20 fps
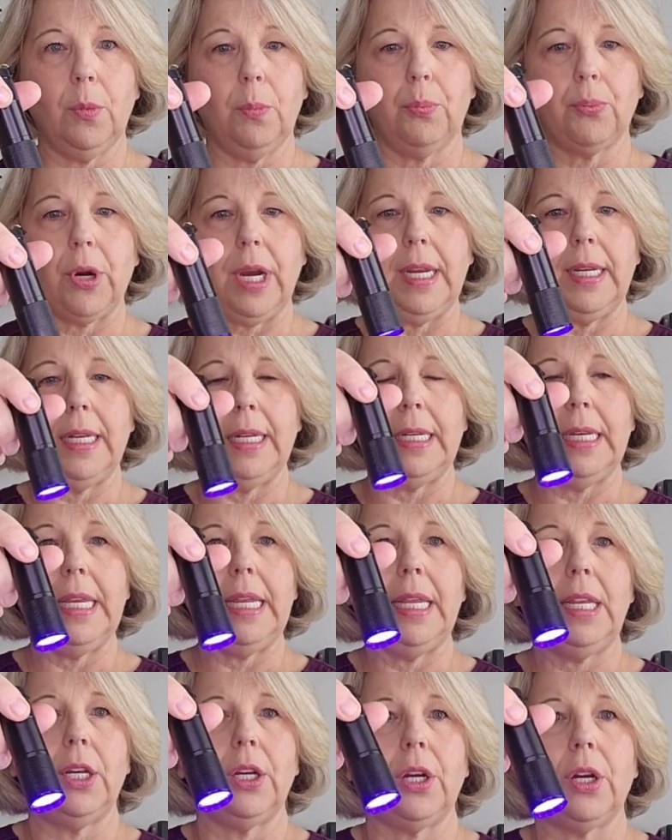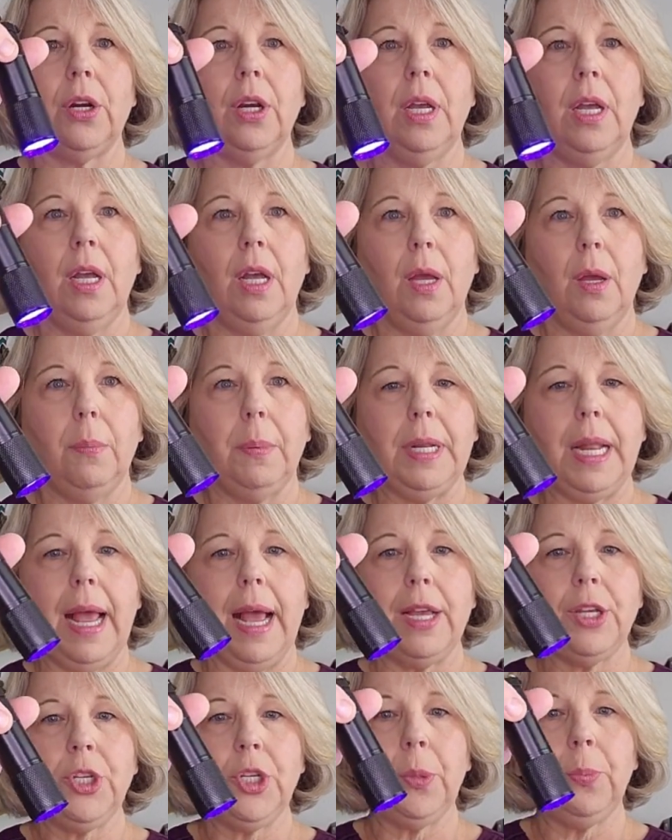bright in here, but
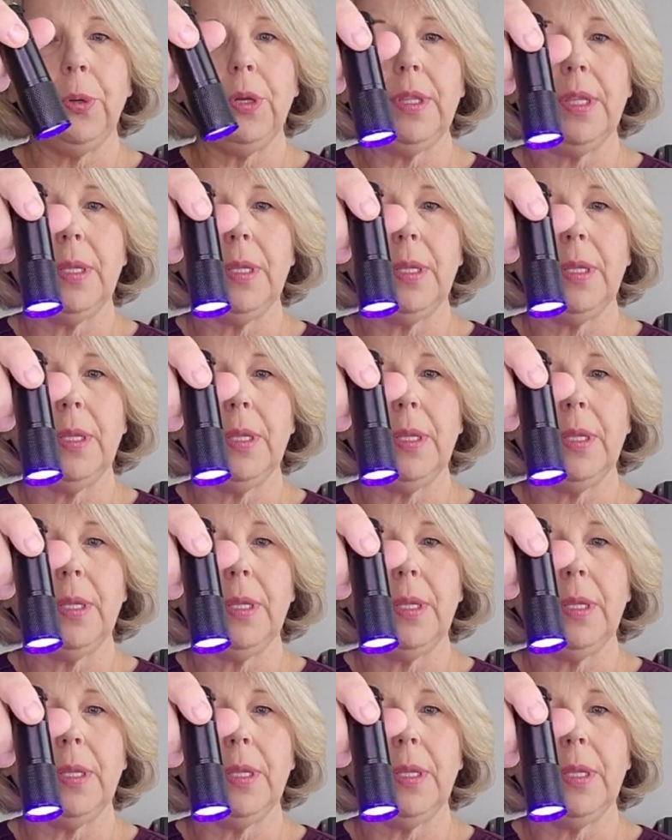as you put